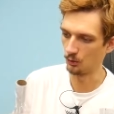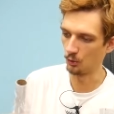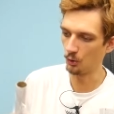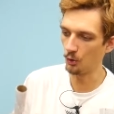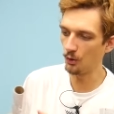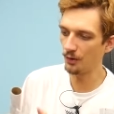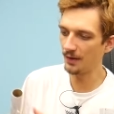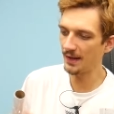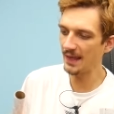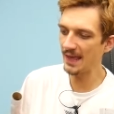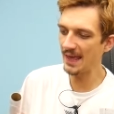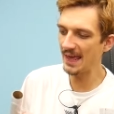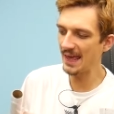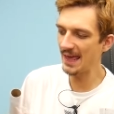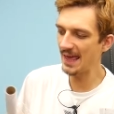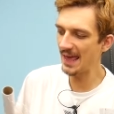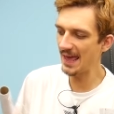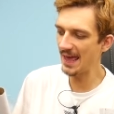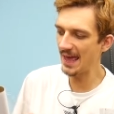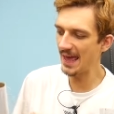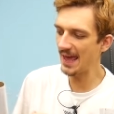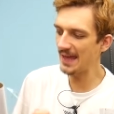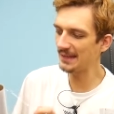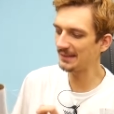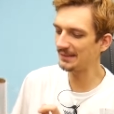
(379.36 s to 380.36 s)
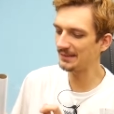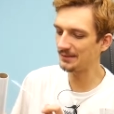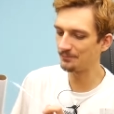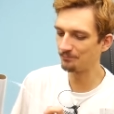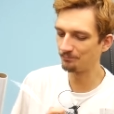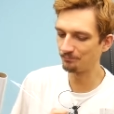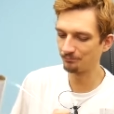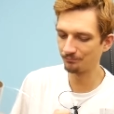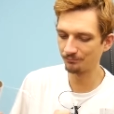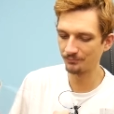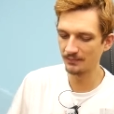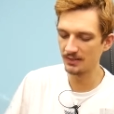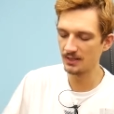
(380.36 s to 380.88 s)
Alright.
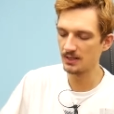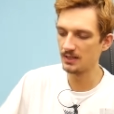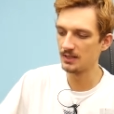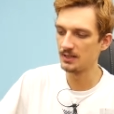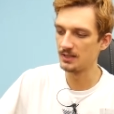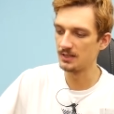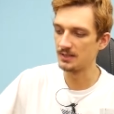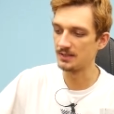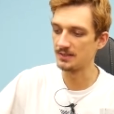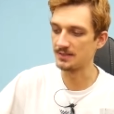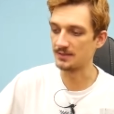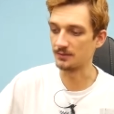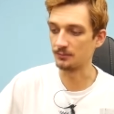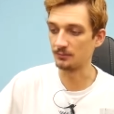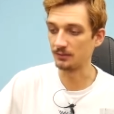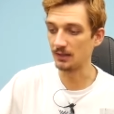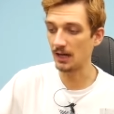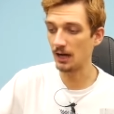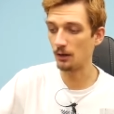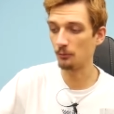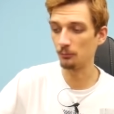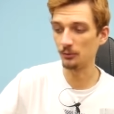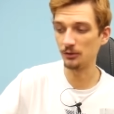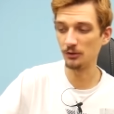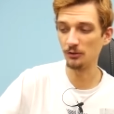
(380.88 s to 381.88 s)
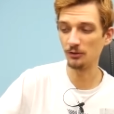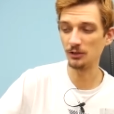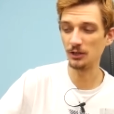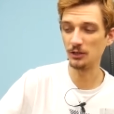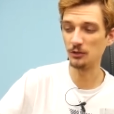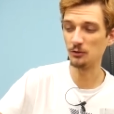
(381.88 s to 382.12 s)
So now we're gonna